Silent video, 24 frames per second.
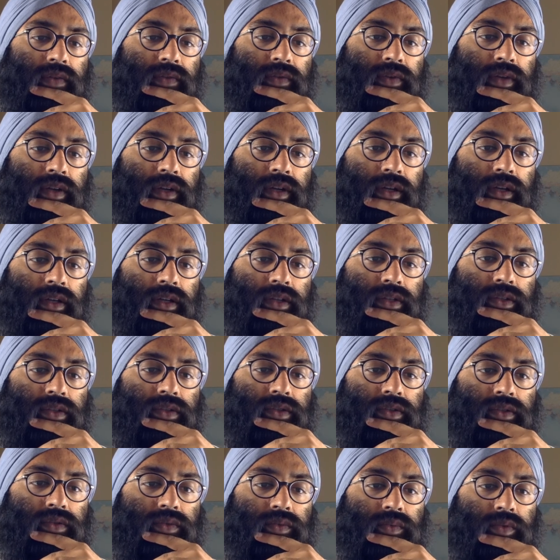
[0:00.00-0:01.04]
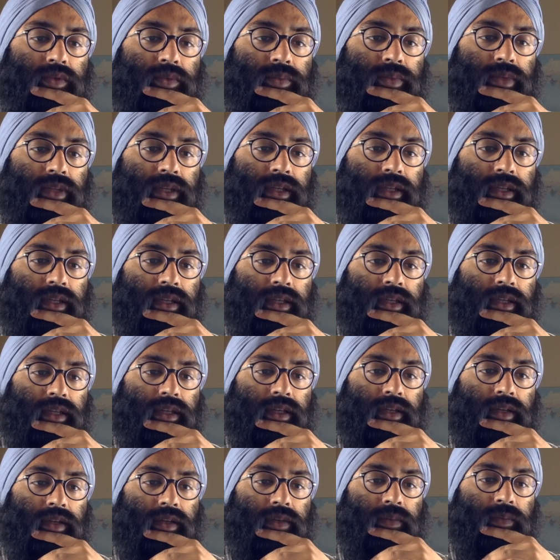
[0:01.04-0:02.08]
very nice. We'll play
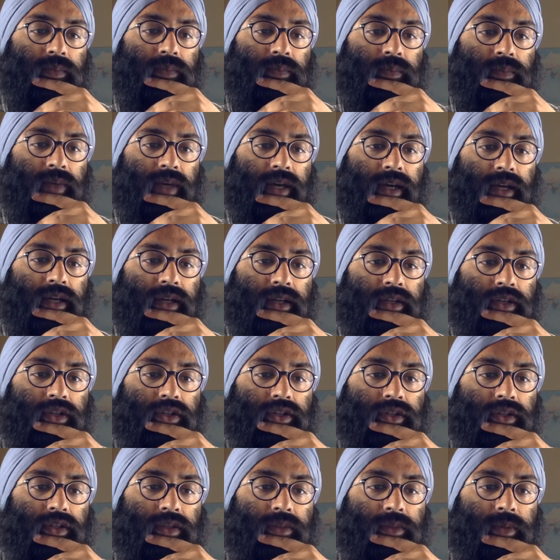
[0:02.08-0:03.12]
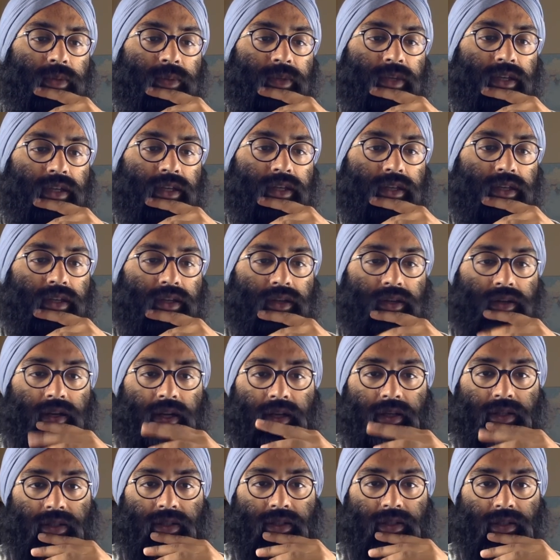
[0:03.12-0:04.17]
king back initially, maybe king here
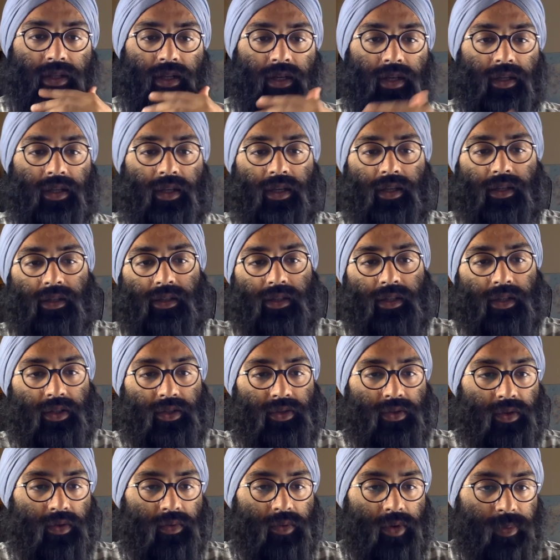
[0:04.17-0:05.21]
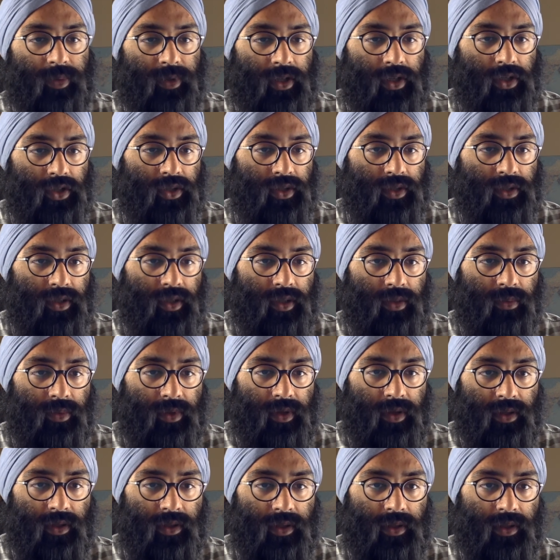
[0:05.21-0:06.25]
next to not get any sort of repetitions in
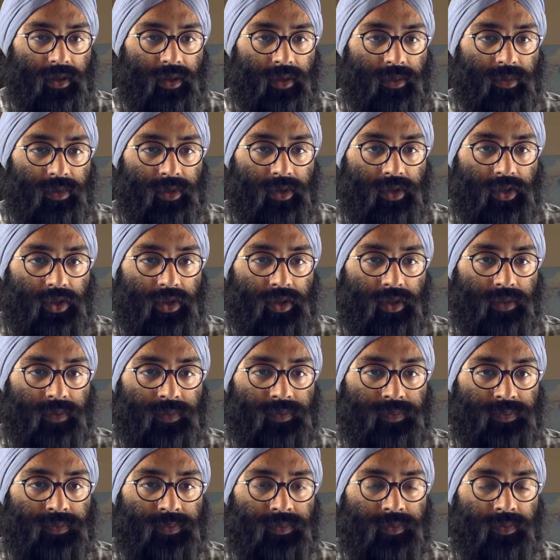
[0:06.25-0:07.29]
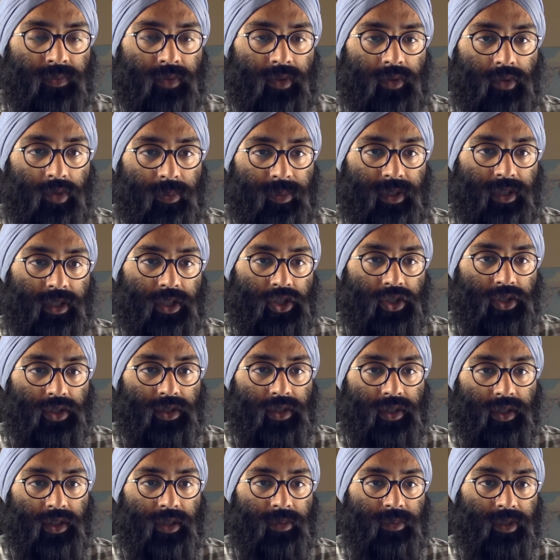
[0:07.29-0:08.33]
the position. Repetitions
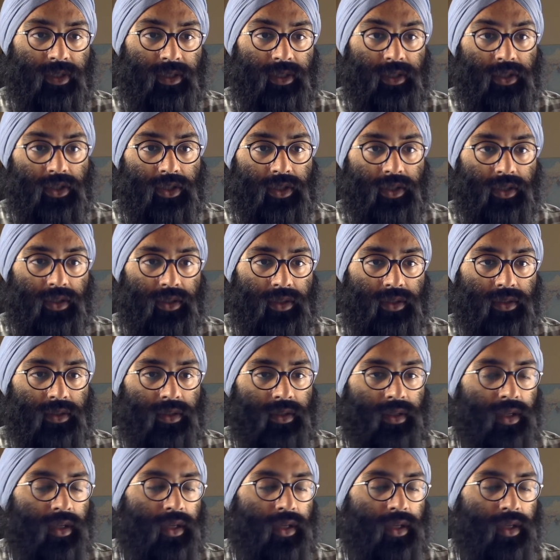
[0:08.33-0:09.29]
in the position.